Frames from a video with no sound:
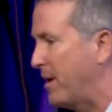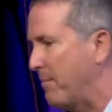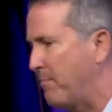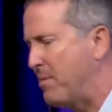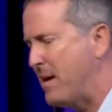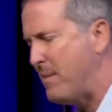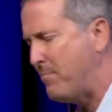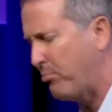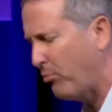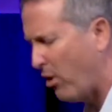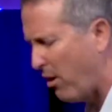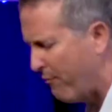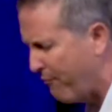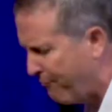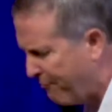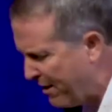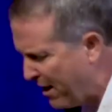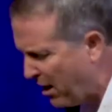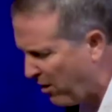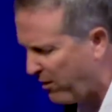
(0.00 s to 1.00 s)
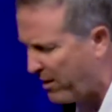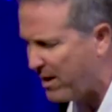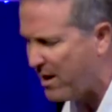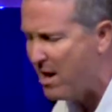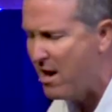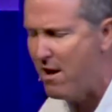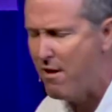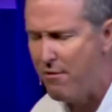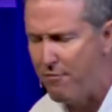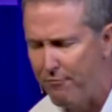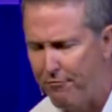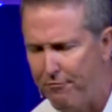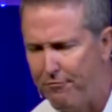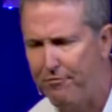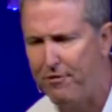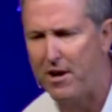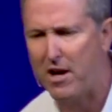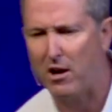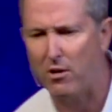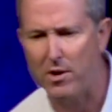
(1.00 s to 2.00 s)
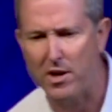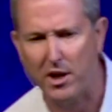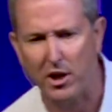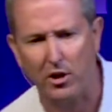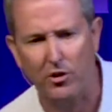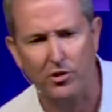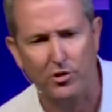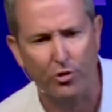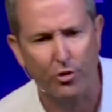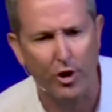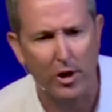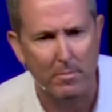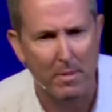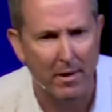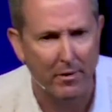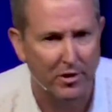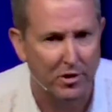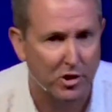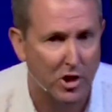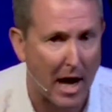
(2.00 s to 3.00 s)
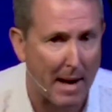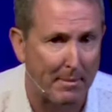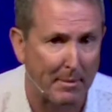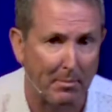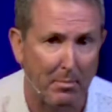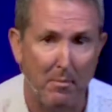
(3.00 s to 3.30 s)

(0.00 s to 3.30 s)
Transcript: And people are very, very concerned about this topic,